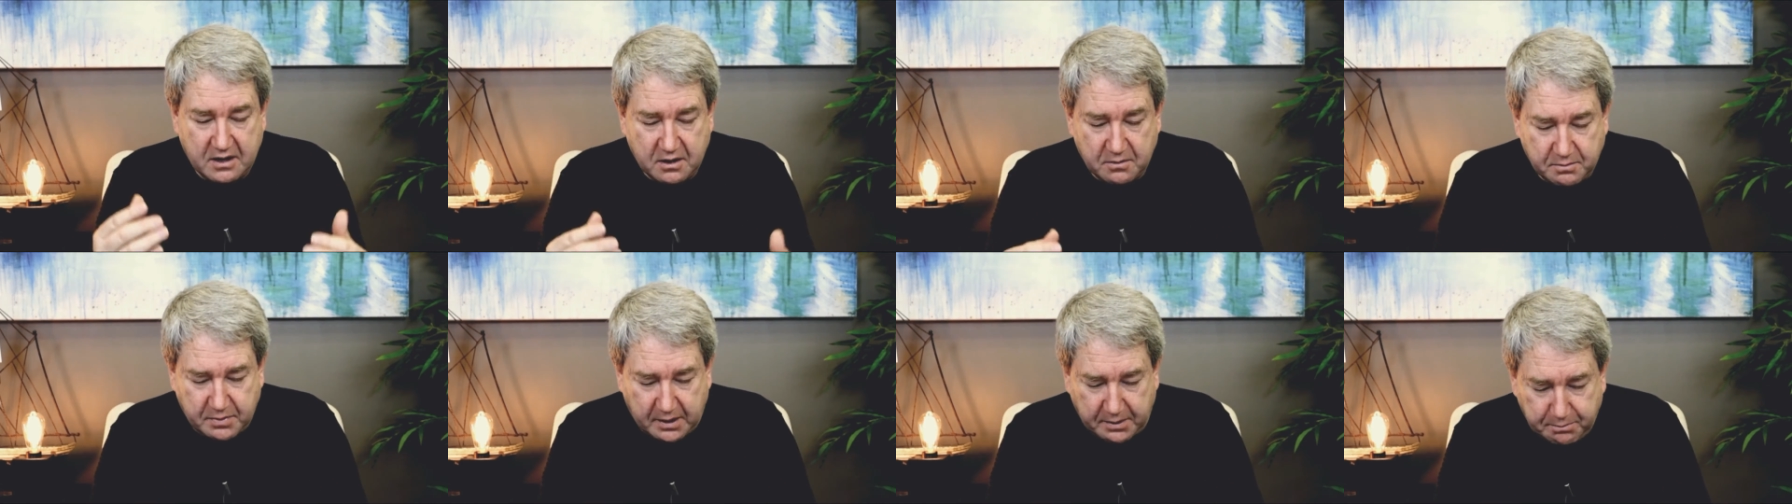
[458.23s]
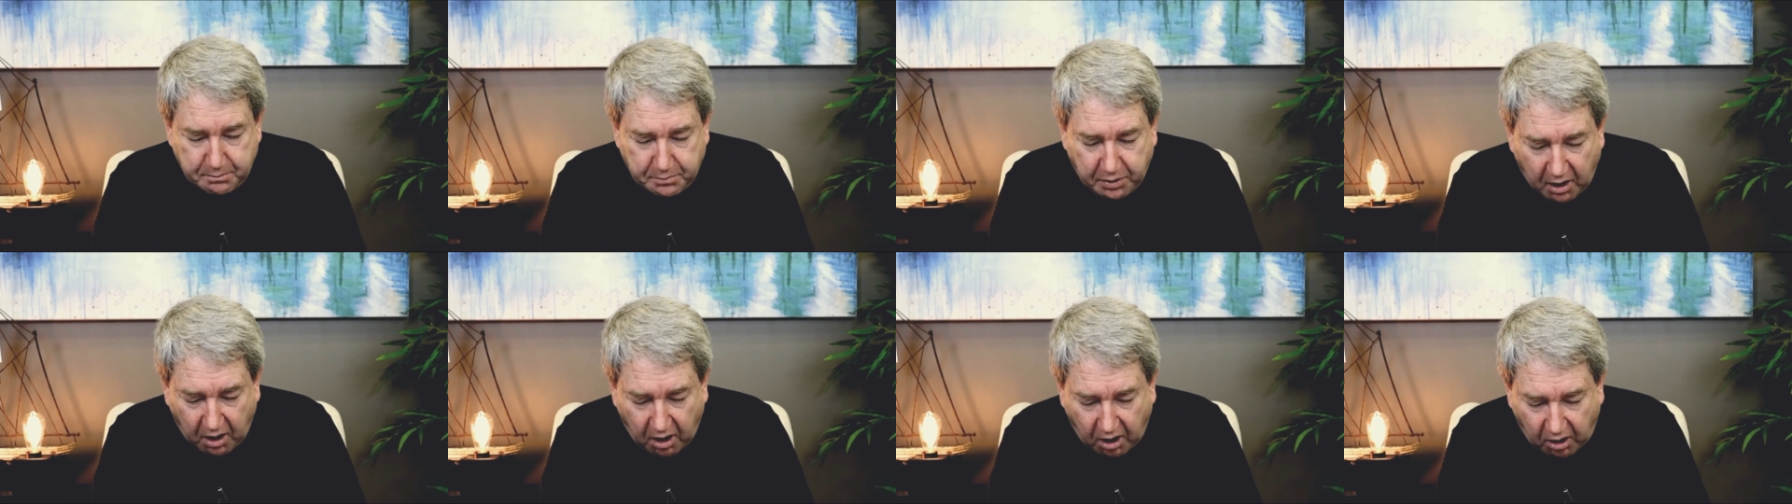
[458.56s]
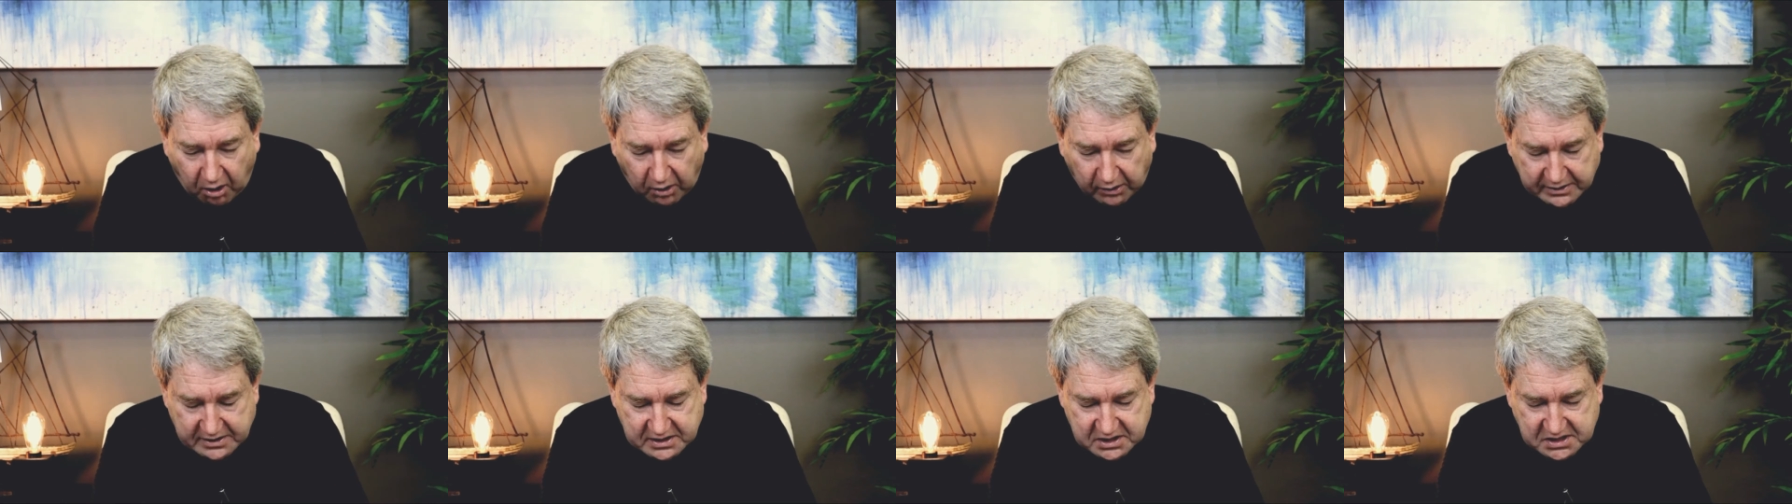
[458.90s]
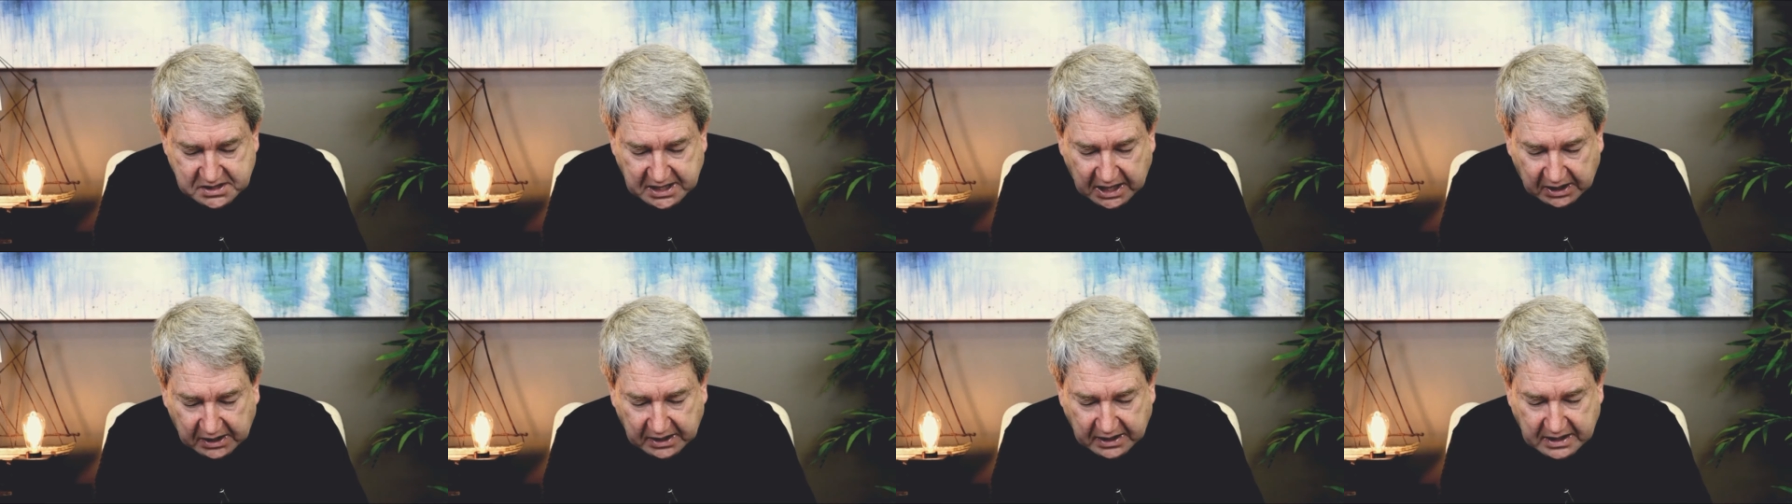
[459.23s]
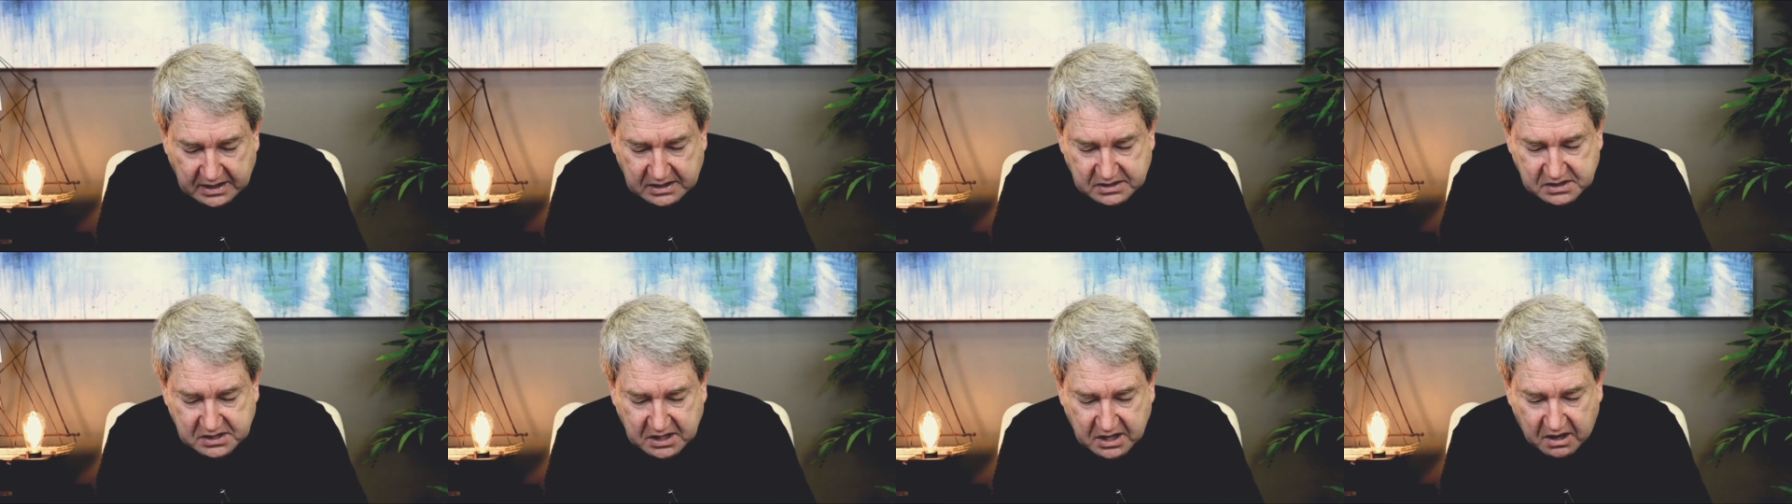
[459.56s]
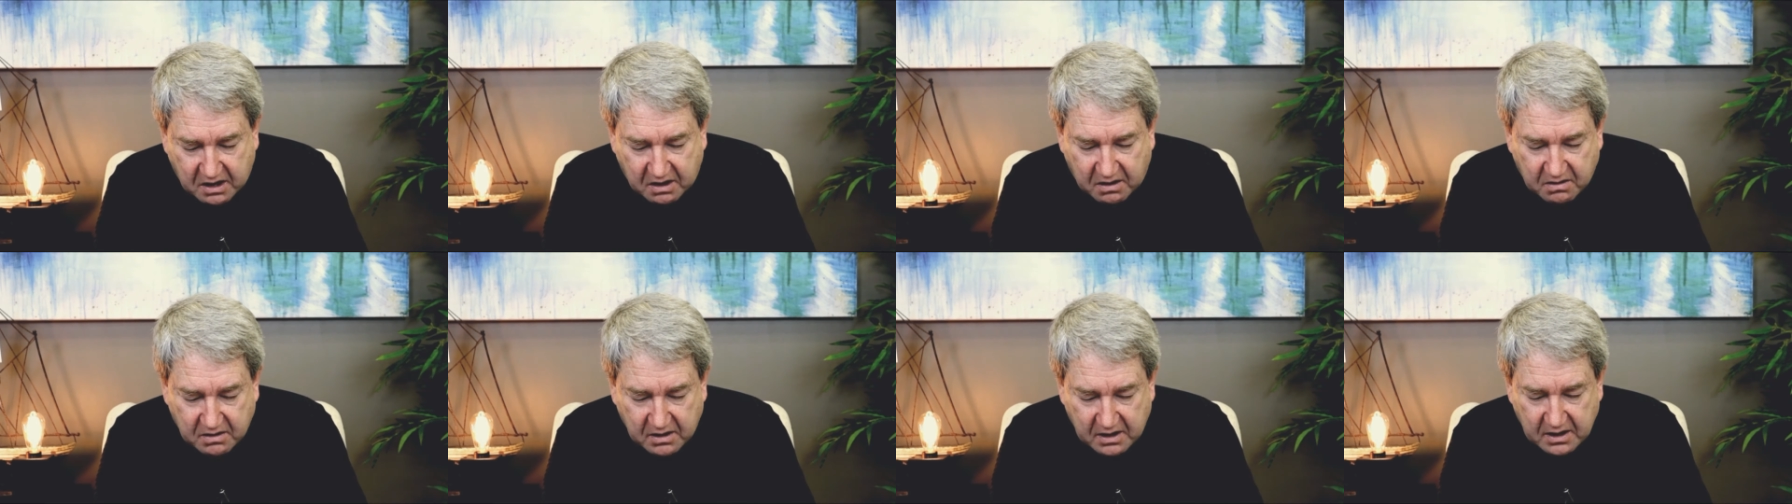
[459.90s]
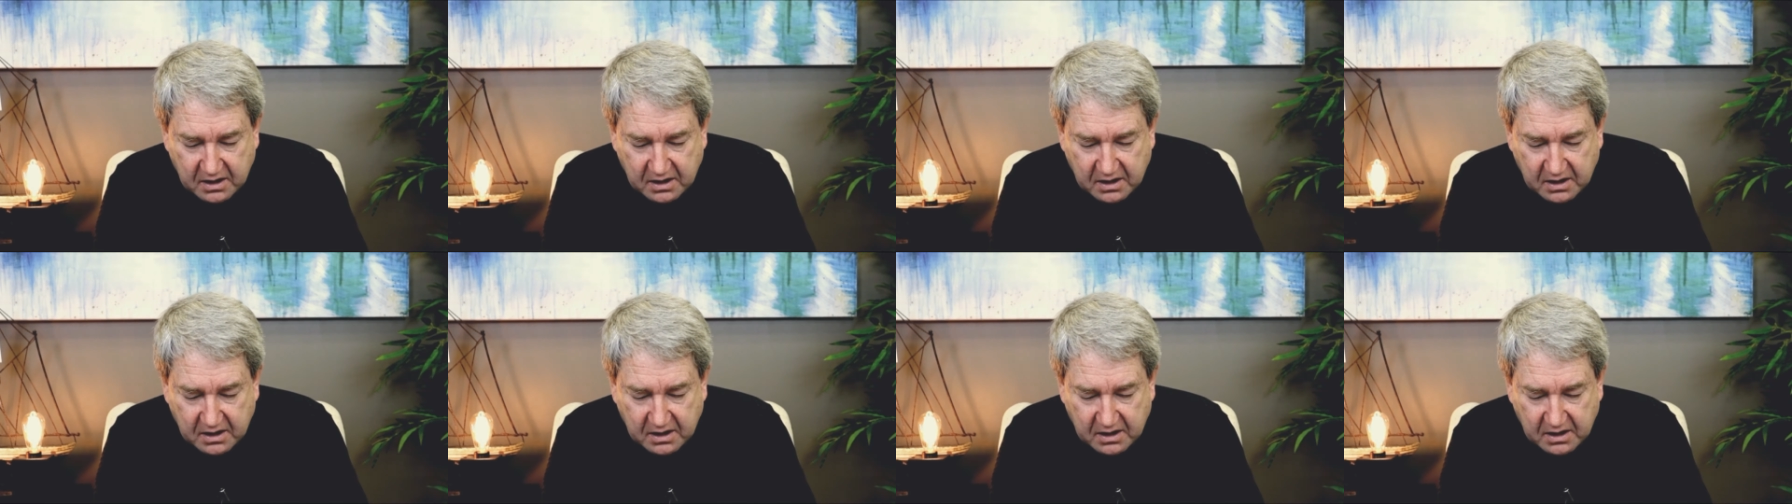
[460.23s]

But Paul is telling us here